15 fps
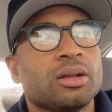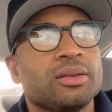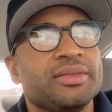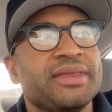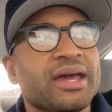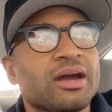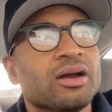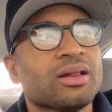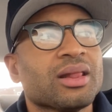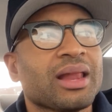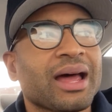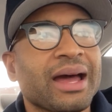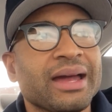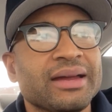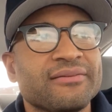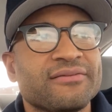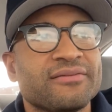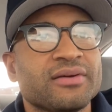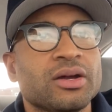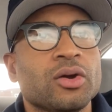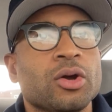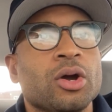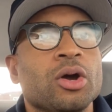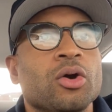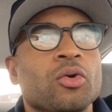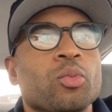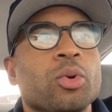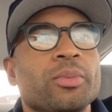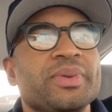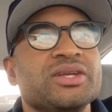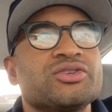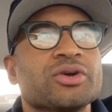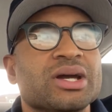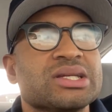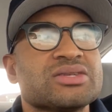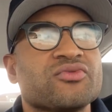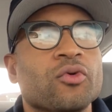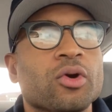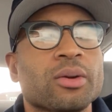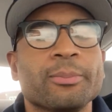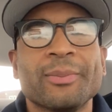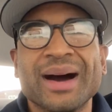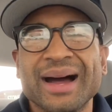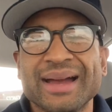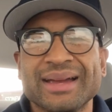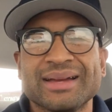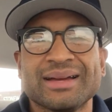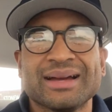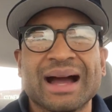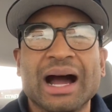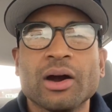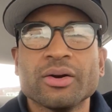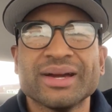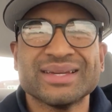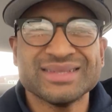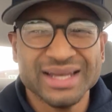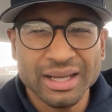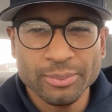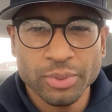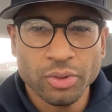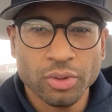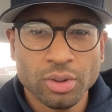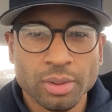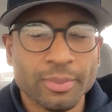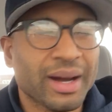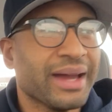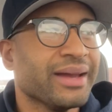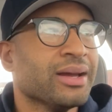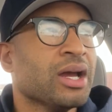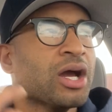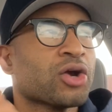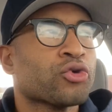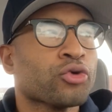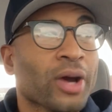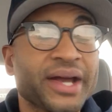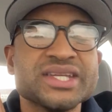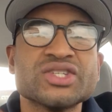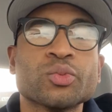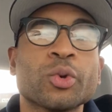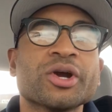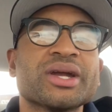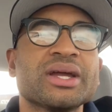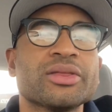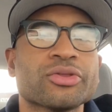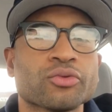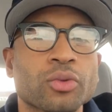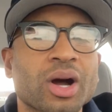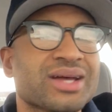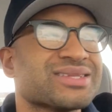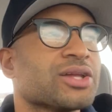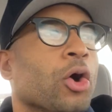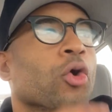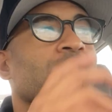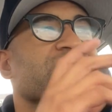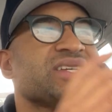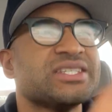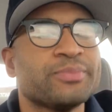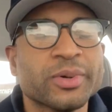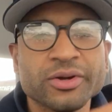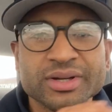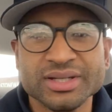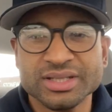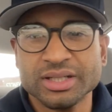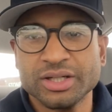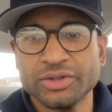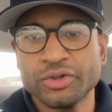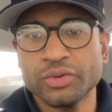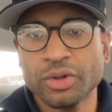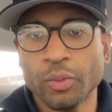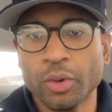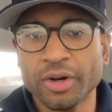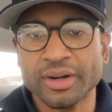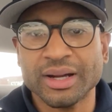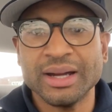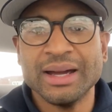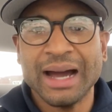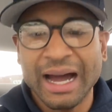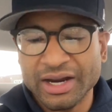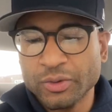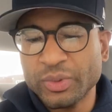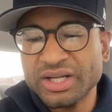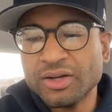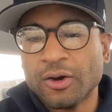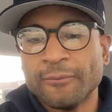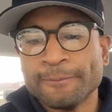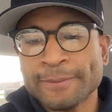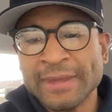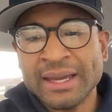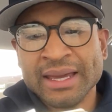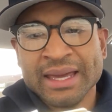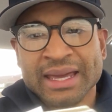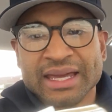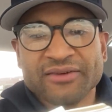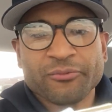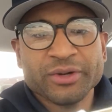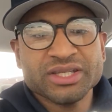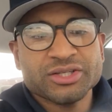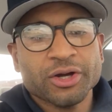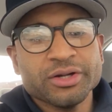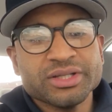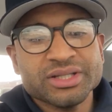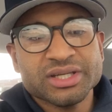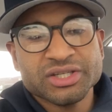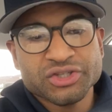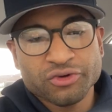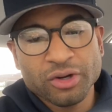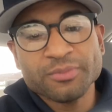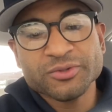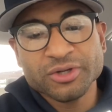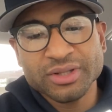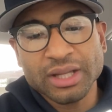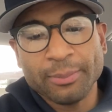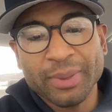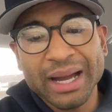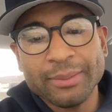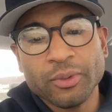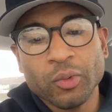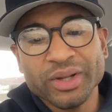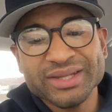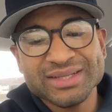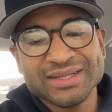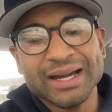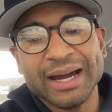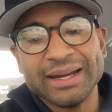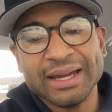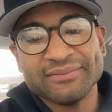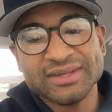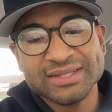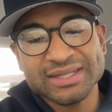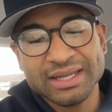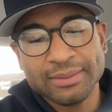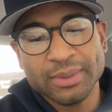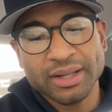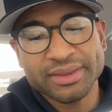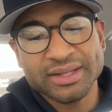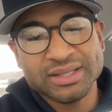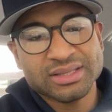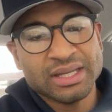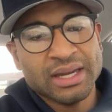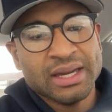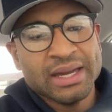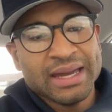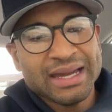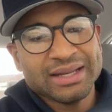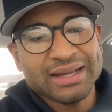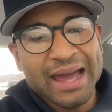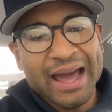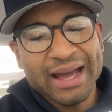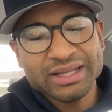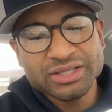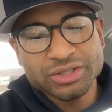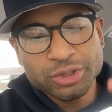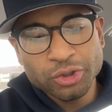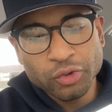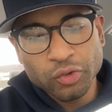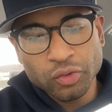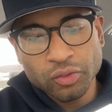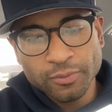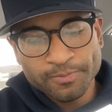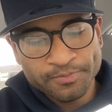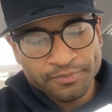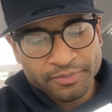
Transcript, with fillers: their life will be transformed by our example, by Christ working through us. The Holy Spirit is going to do the work. How do we know? If we turn to the scripture in the Bible, what does God have to say about this? In Acts 2,